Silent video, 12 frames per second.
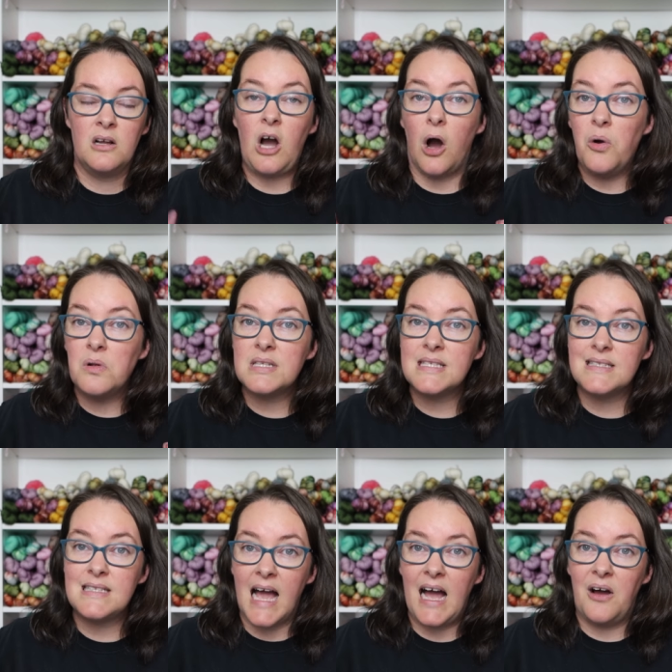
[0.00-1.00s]
goals
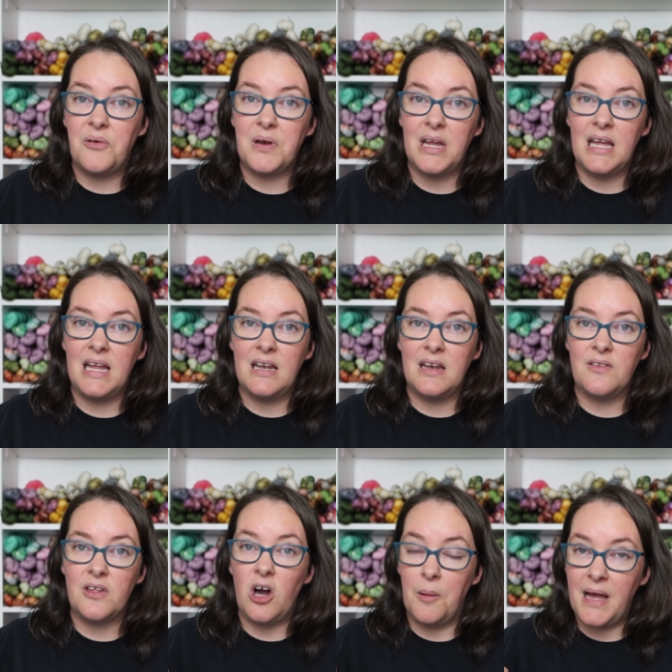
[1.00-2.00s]
down in
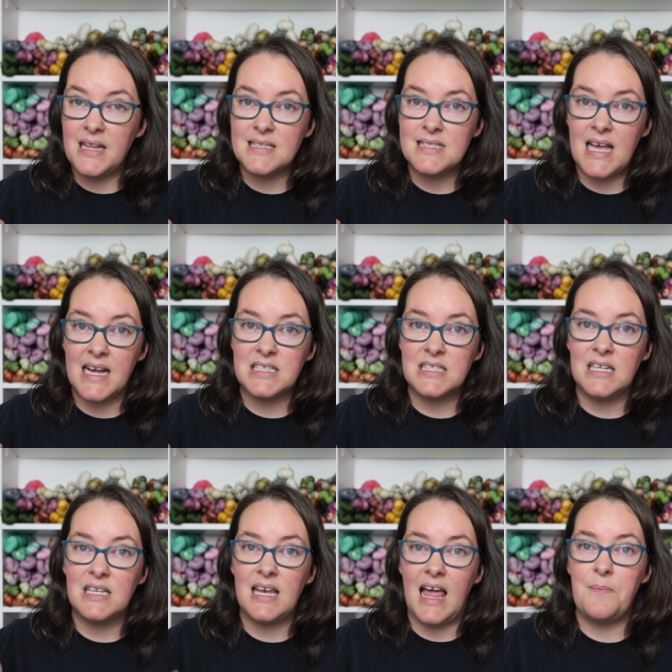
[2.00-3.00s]
the comments
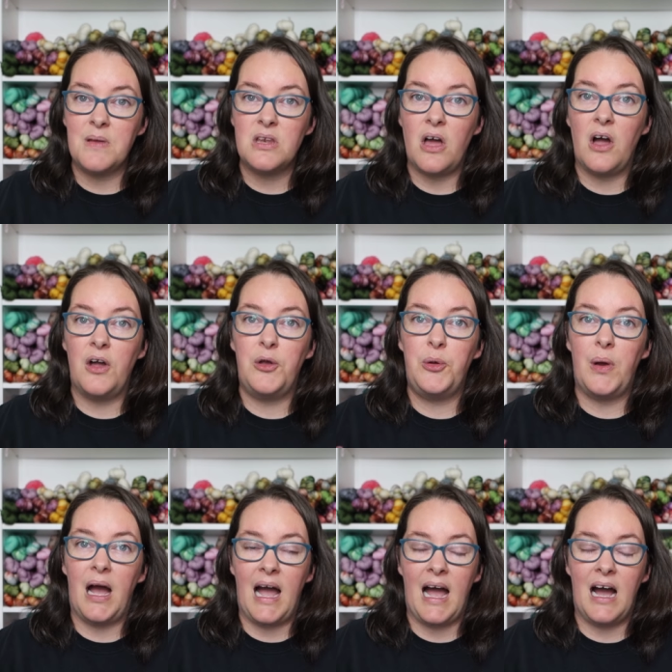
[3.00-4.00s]
section. Let me know
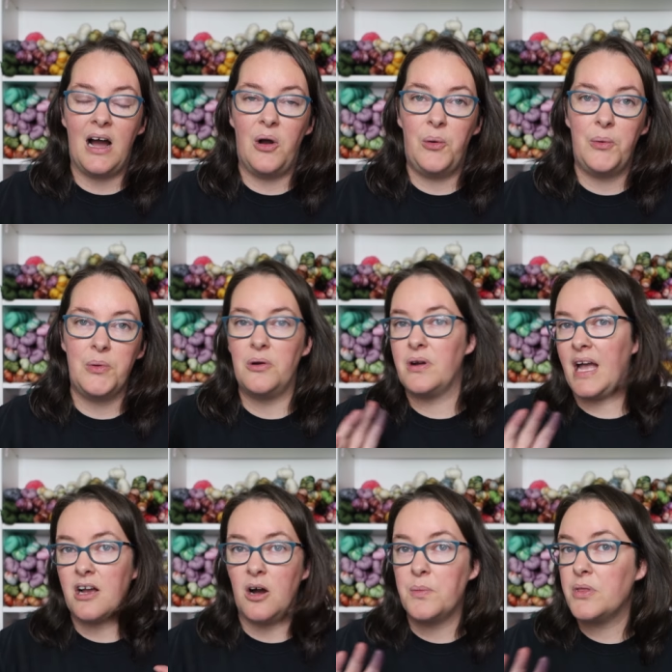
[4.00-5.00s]
how you're
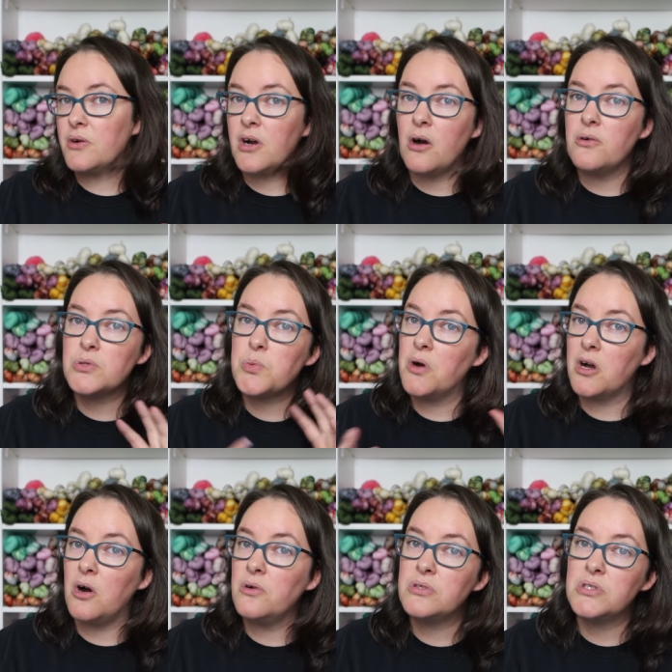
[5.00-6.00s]
getting on with your goals, what
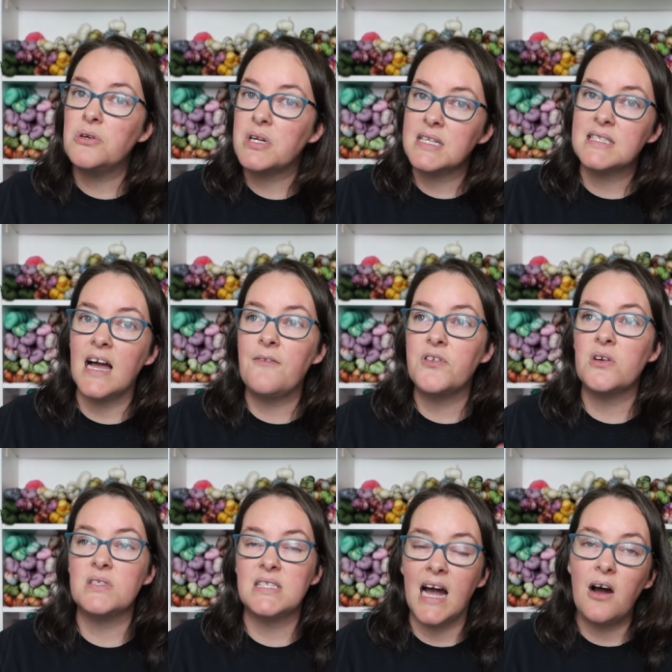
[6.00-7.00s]
goals you're going to set for
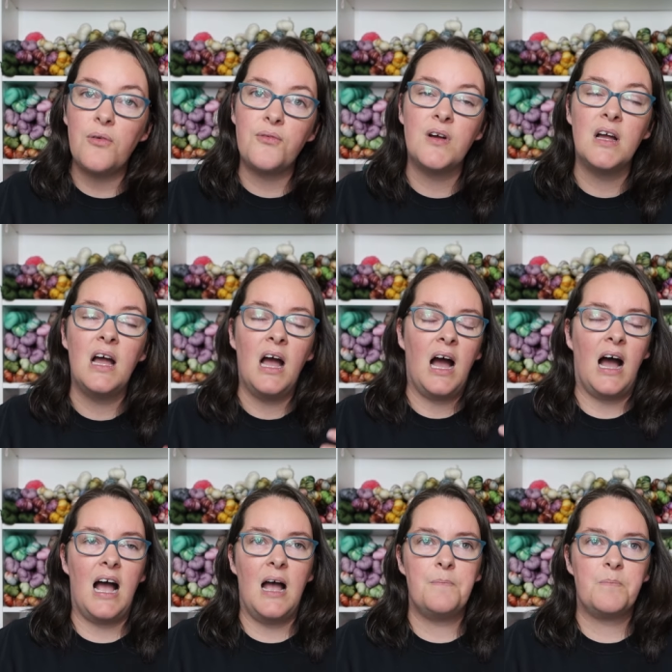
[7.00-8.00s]
yourself.
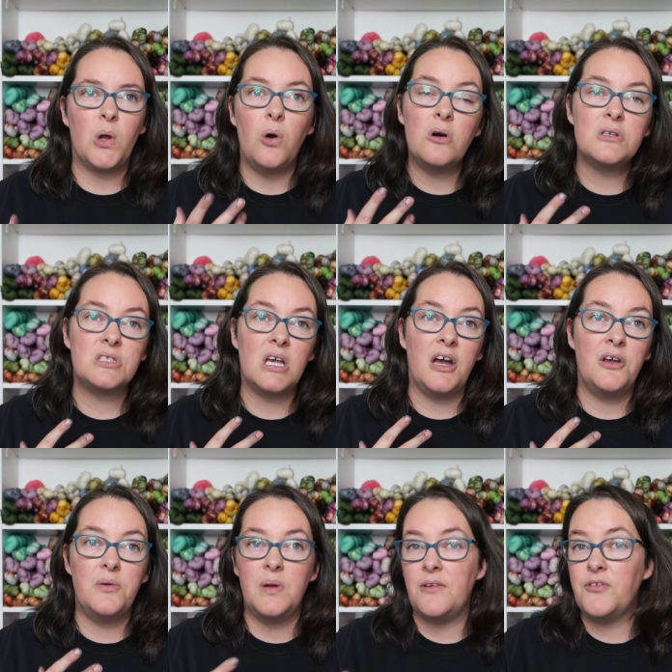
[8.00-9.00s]
Also,
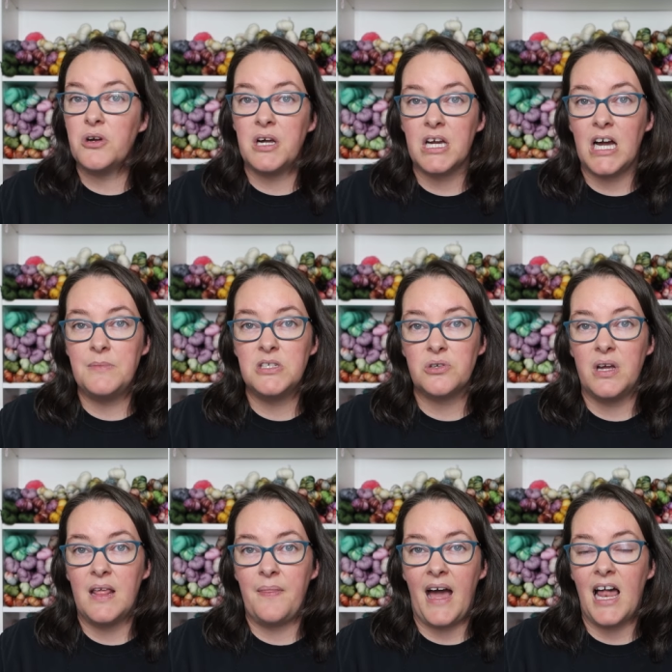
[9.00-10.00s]
if you're going to come and
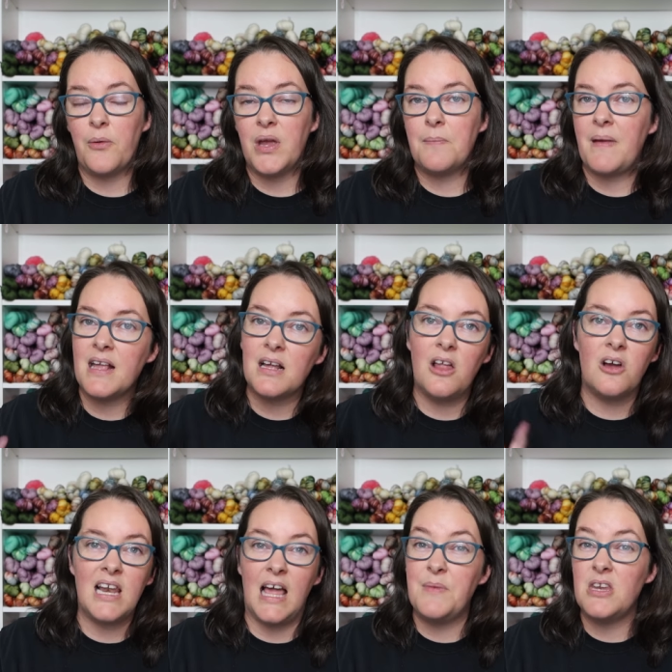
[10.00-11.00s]
join in the Halloween make
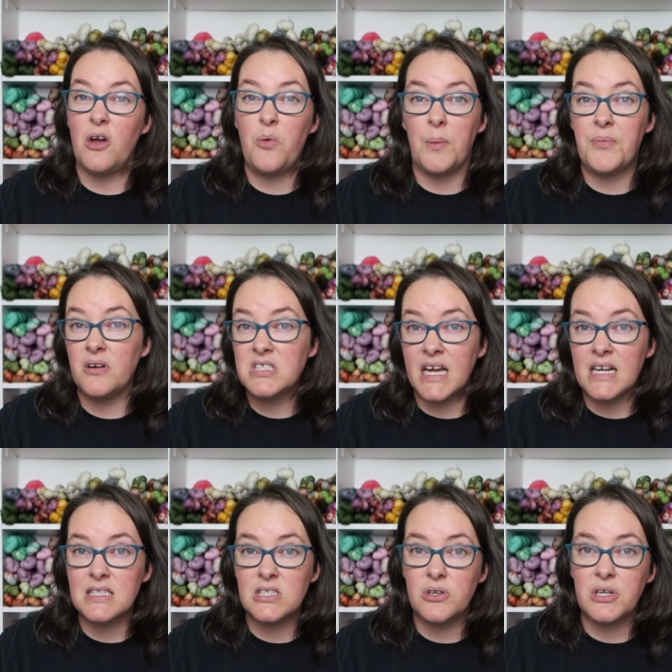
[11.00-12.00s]
along, let me know what
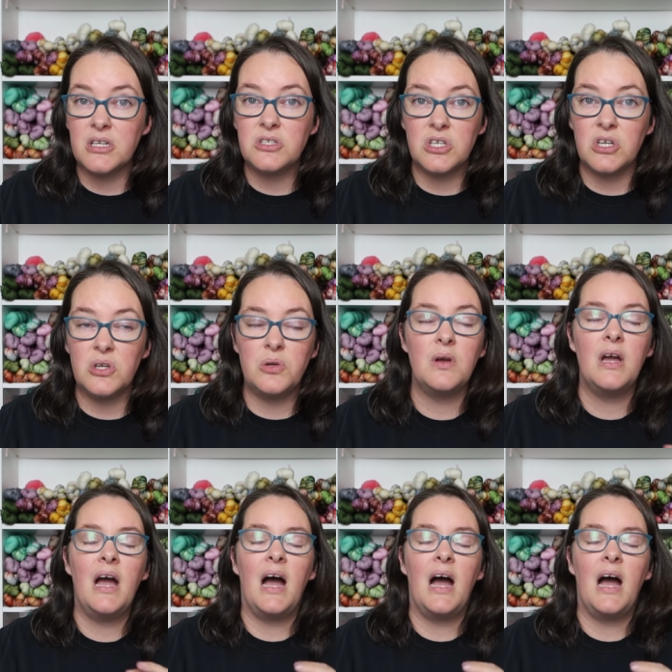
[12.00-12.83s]
projects you're going to do,